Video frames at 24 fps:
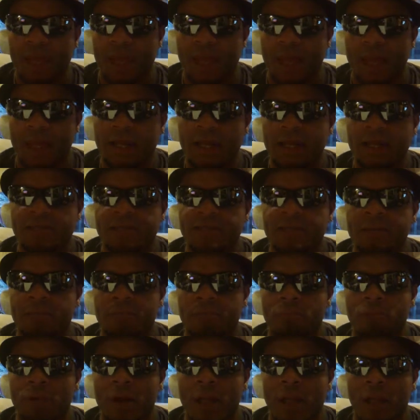and a
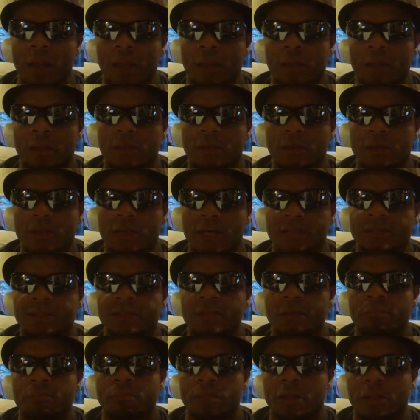timbrel,
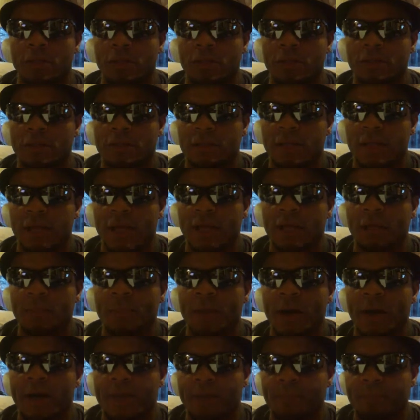and a
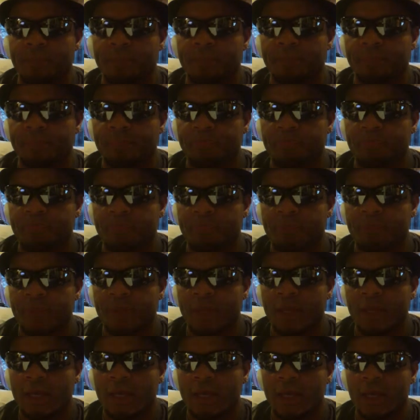pipe,
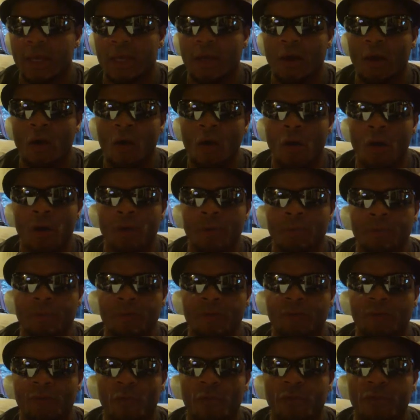and a harp
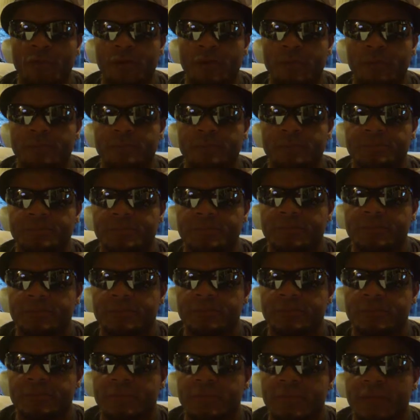before them.
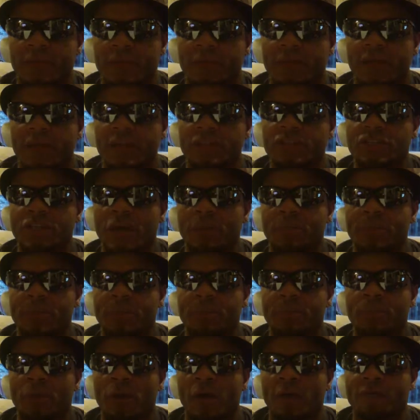And they shall be
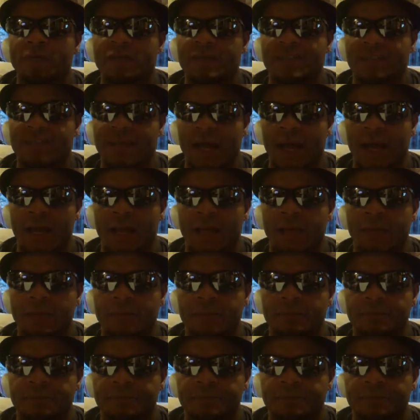prophesying,